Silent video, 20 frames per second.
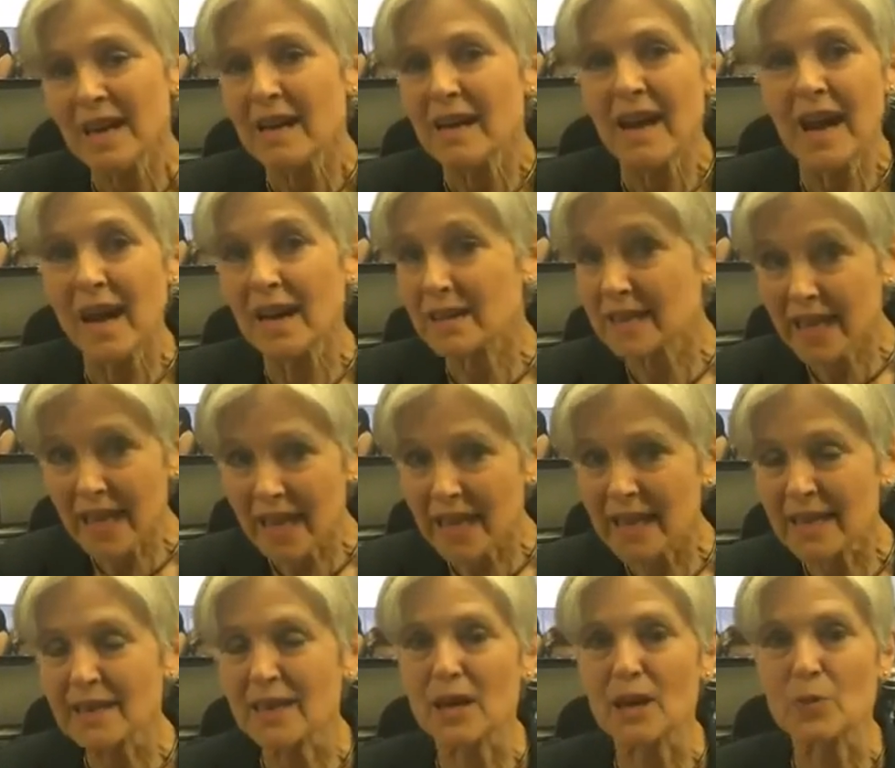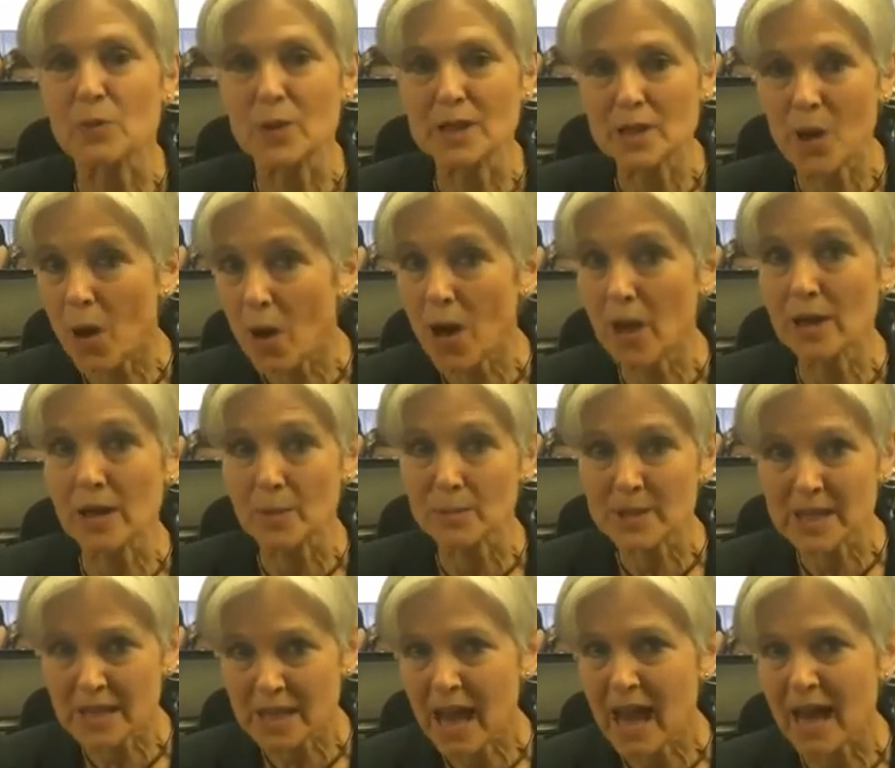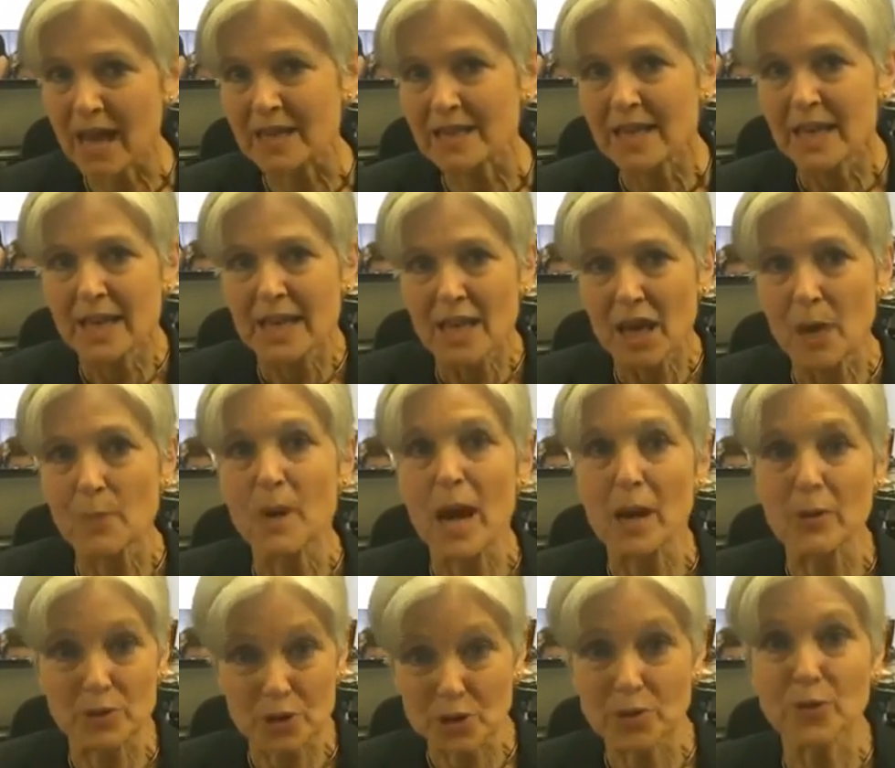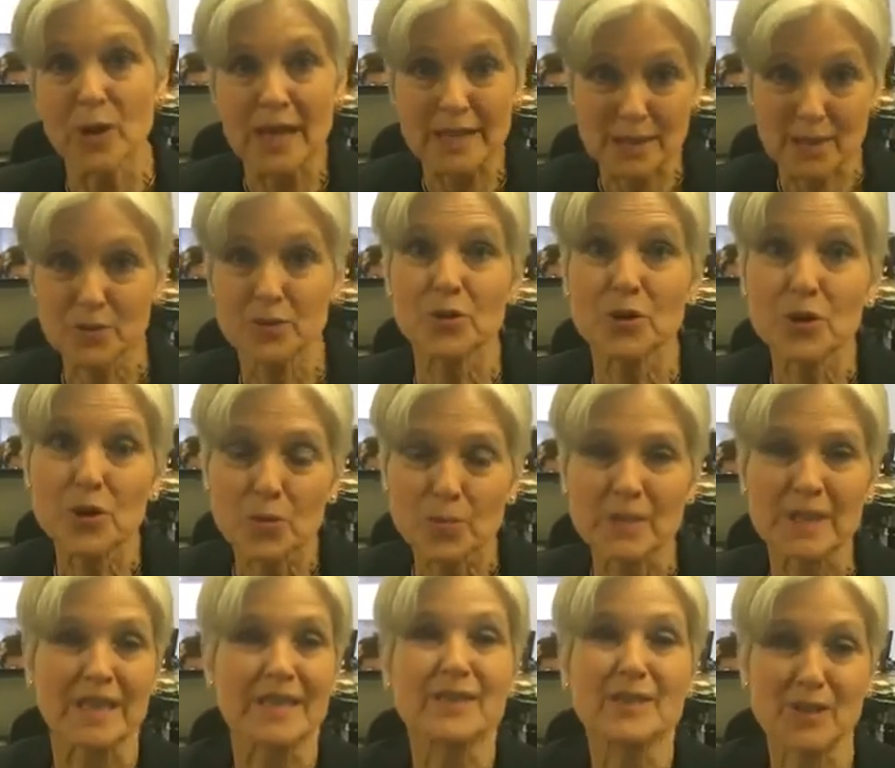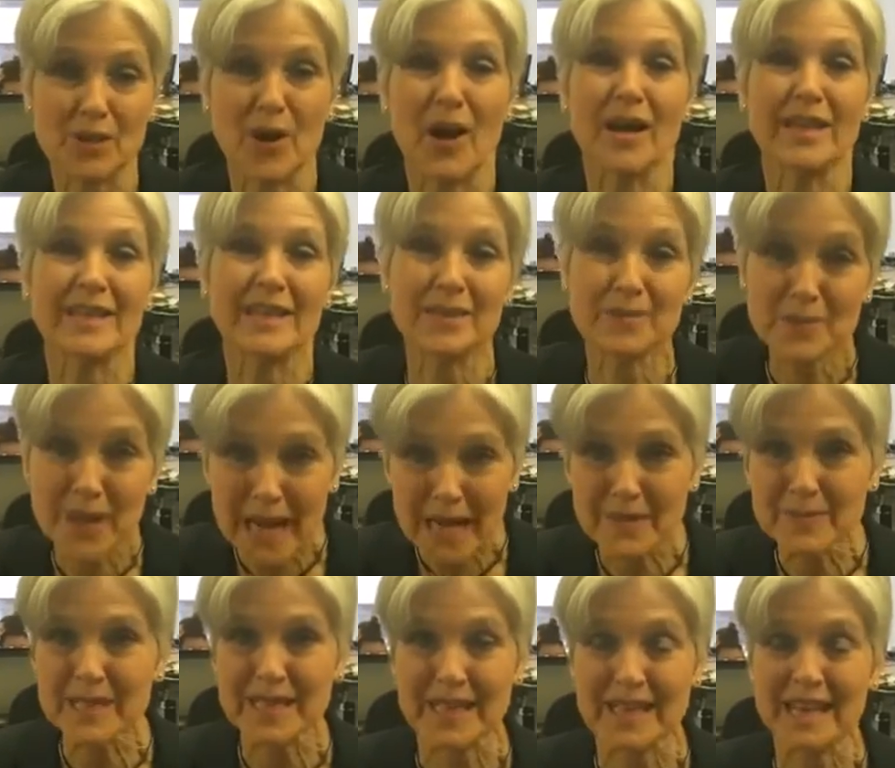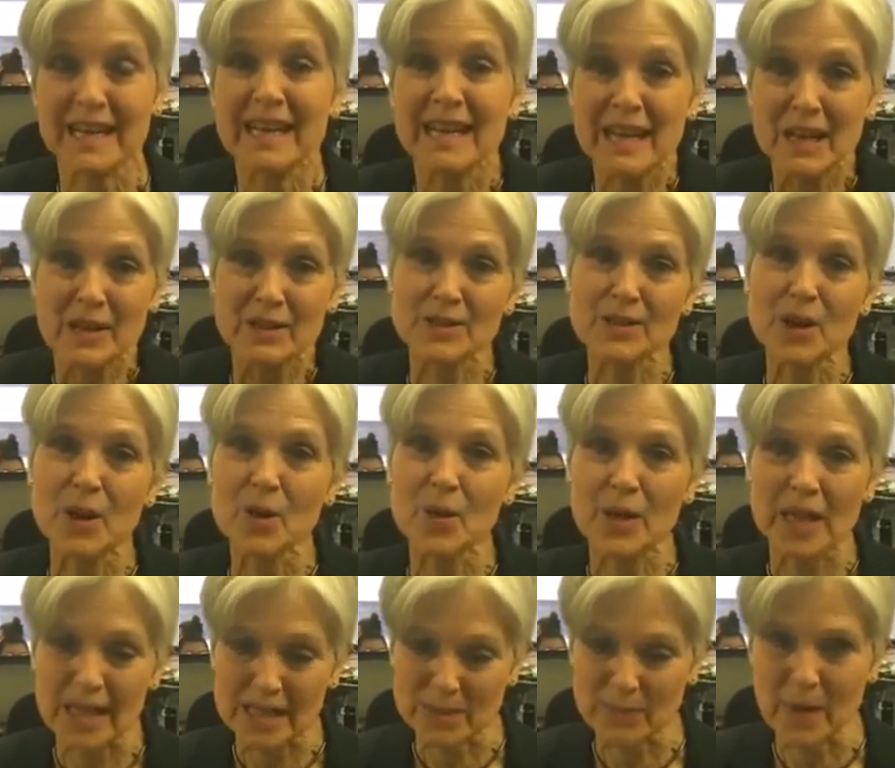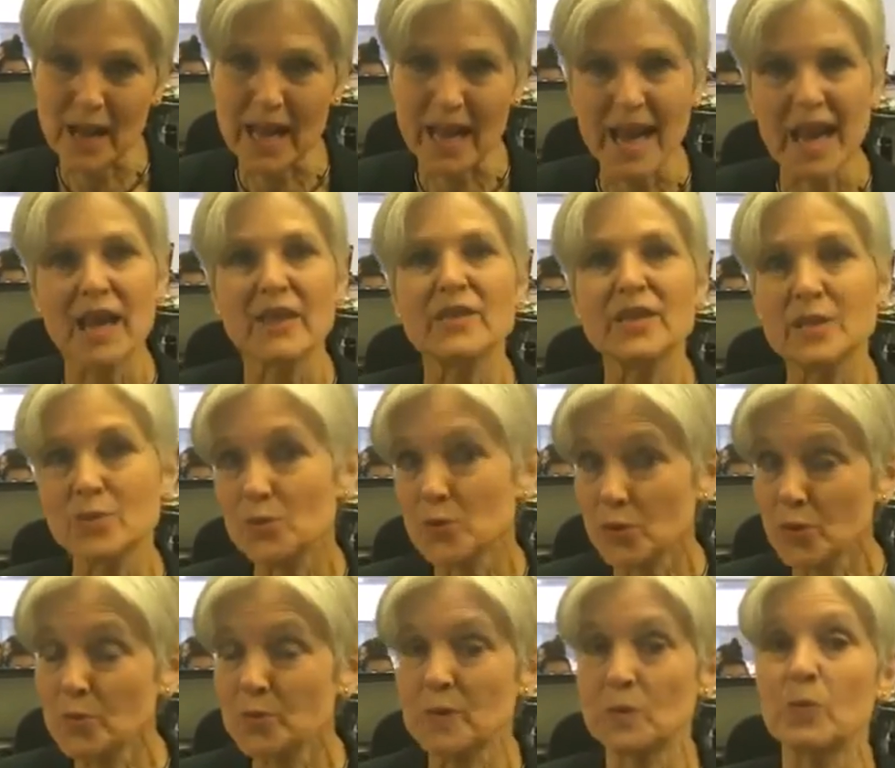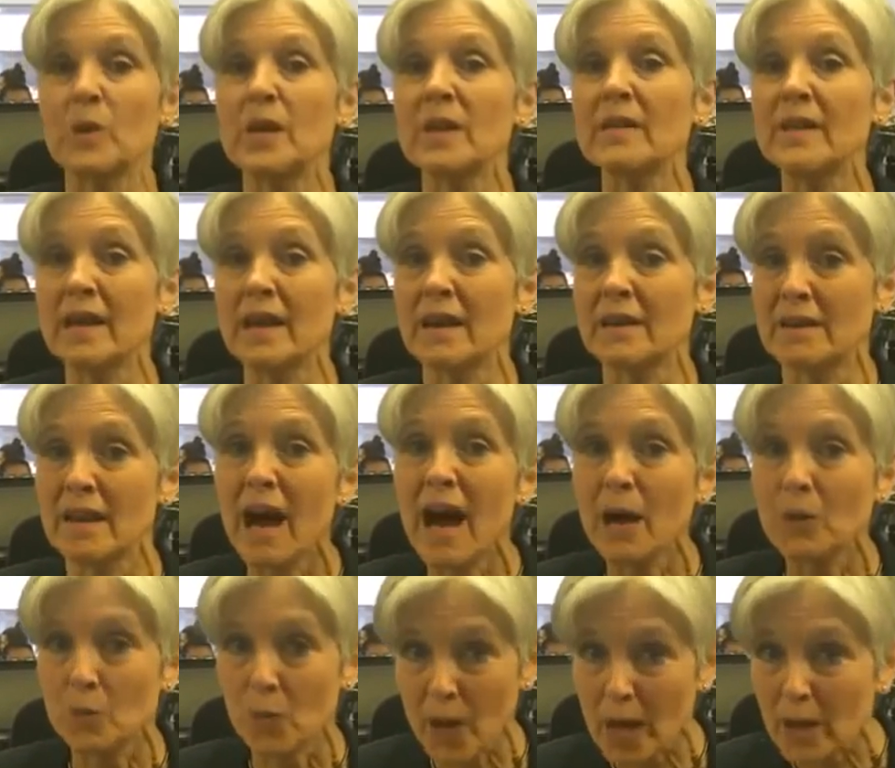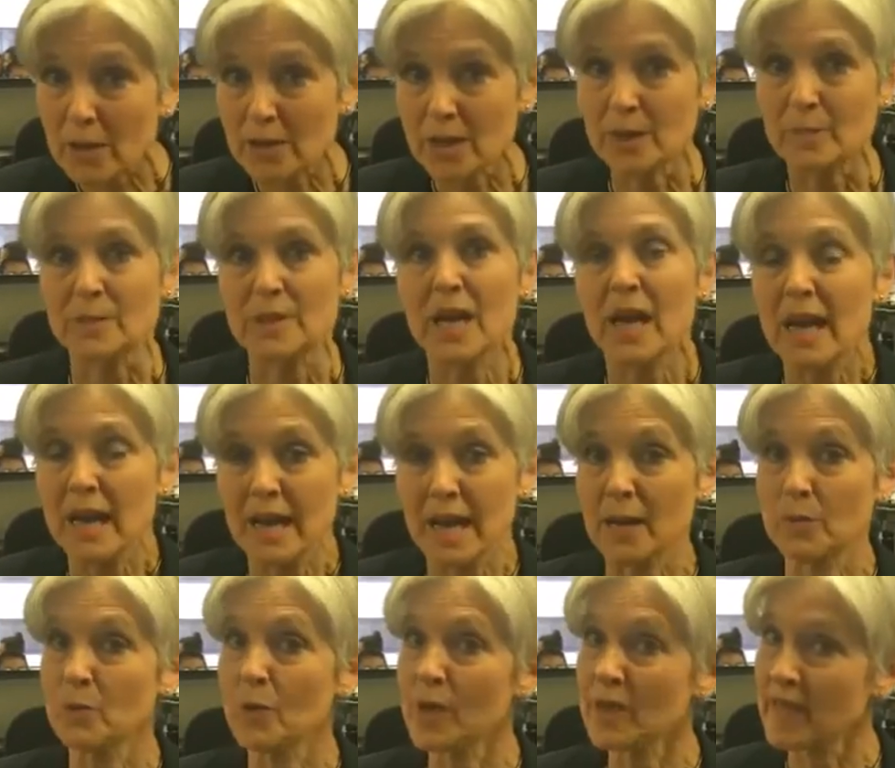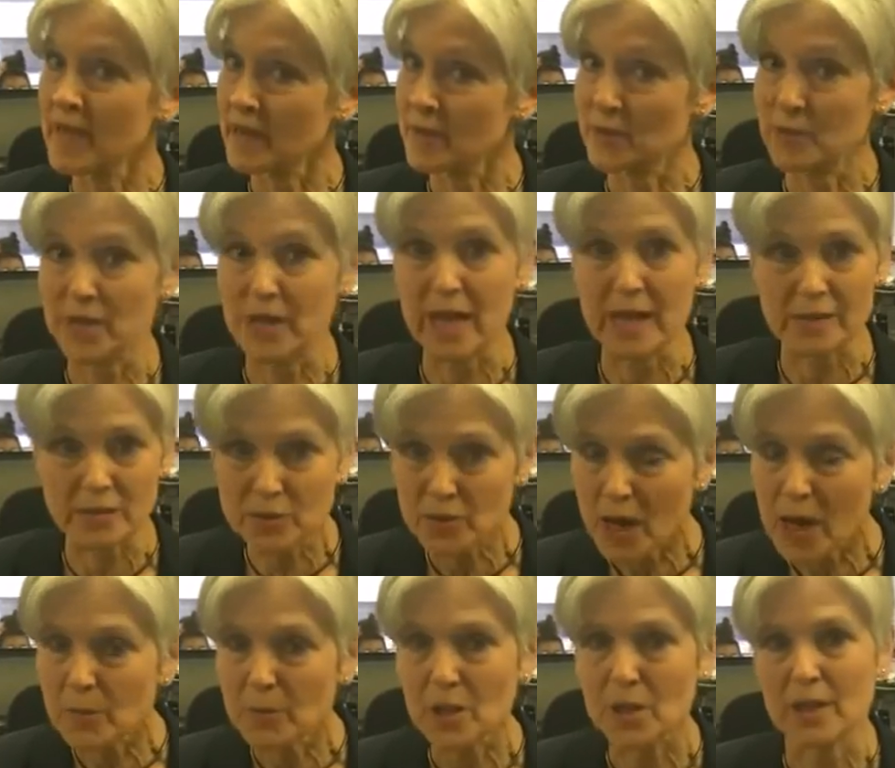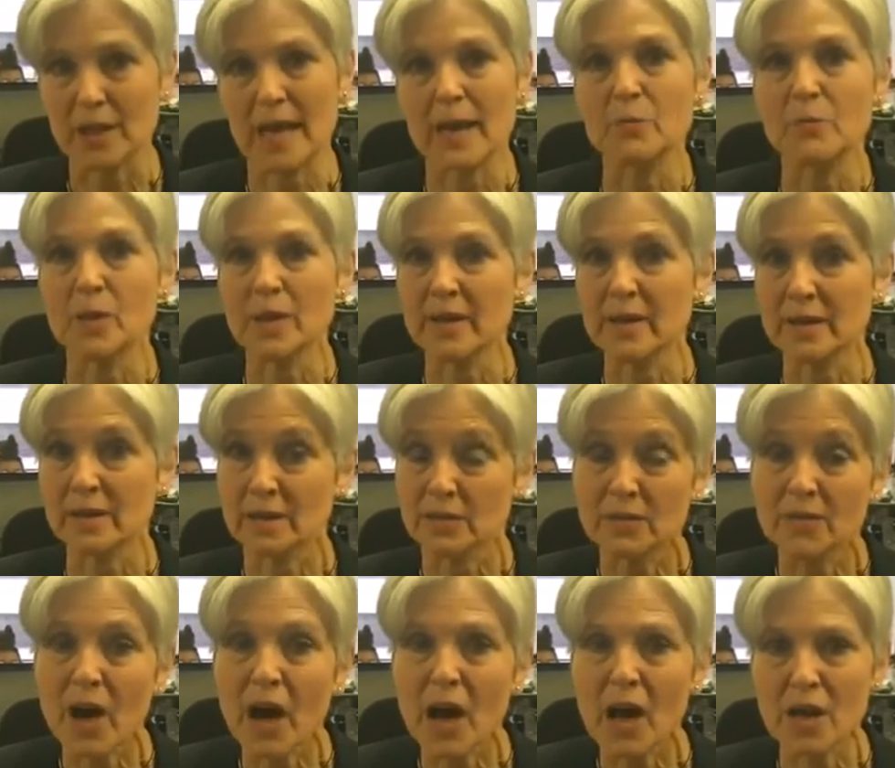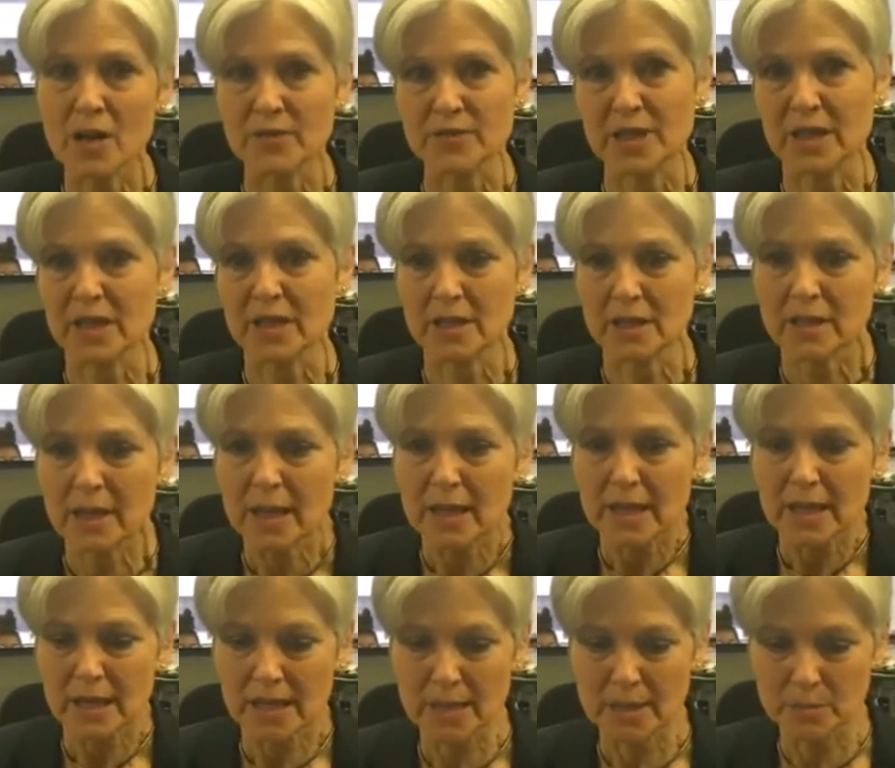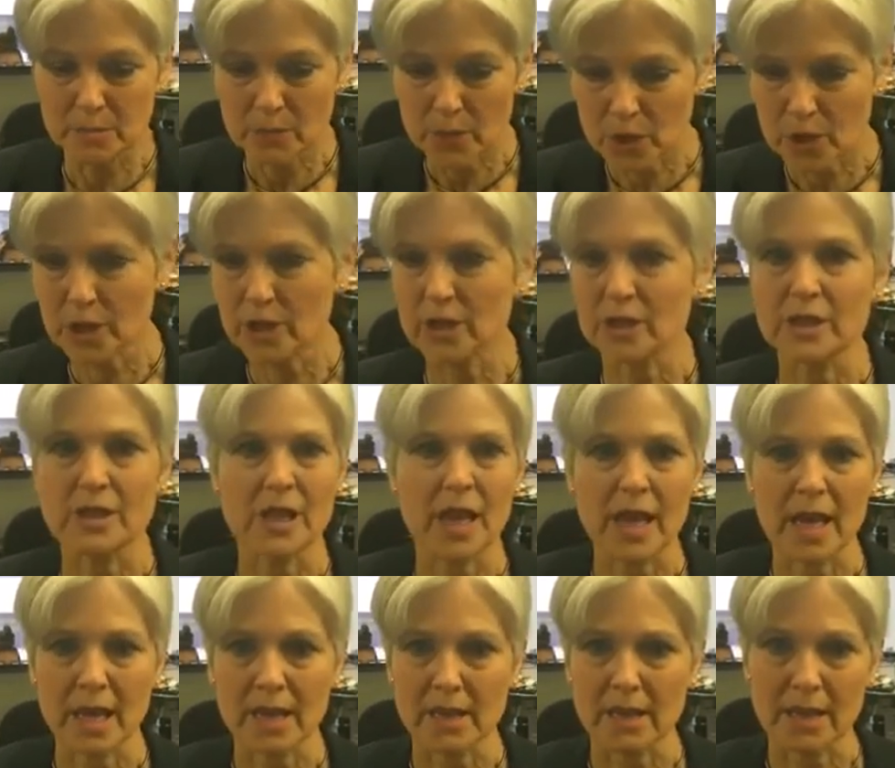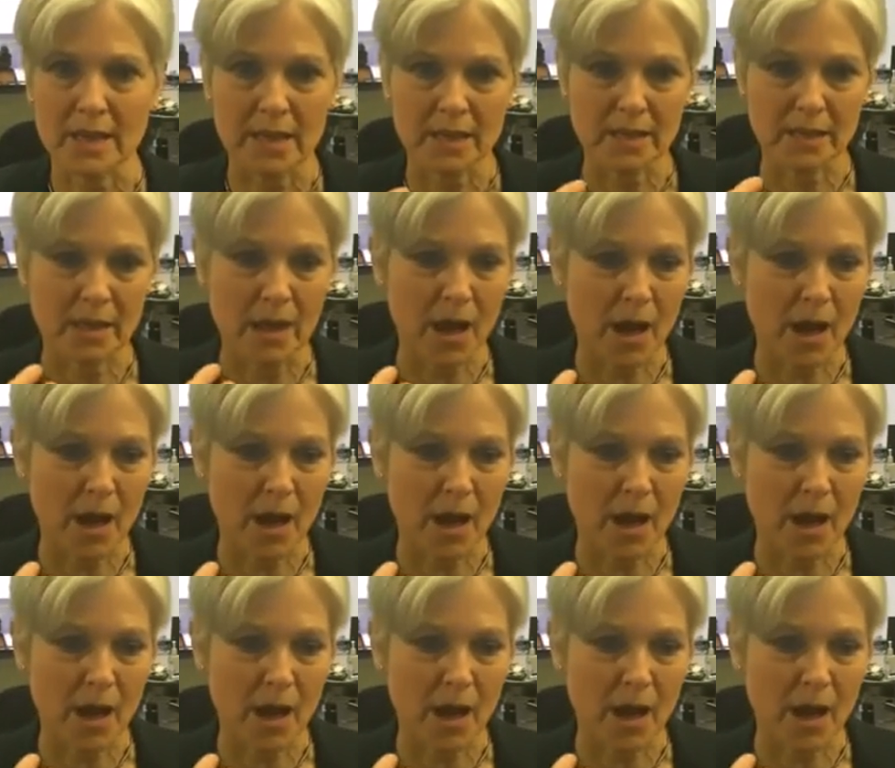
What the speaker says: Al-Qaeda was all upset about U.S. troops in Saudi Arabia. So it's by having troops where they are not welcomed and where they create trouble and where they're involved in murders and in